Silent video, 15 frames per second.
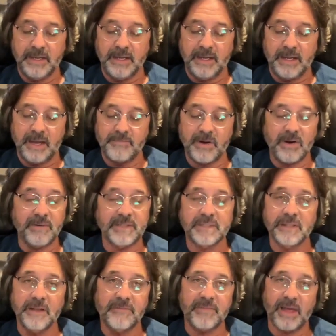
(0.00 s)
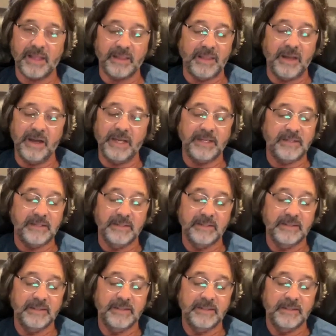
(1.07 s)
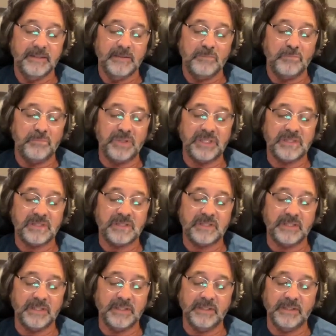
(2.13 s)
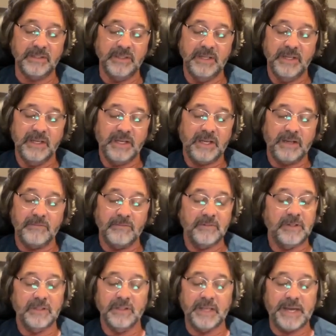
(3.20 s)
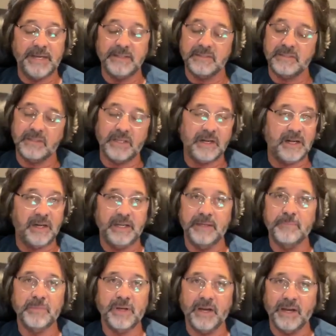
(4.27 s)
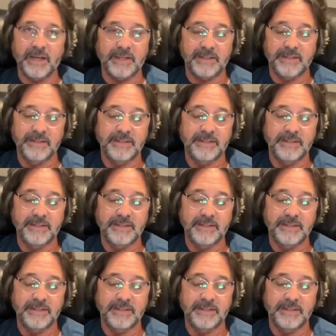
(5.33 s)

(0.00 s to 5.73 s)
I've always loved that line. Be still and realize that I am God.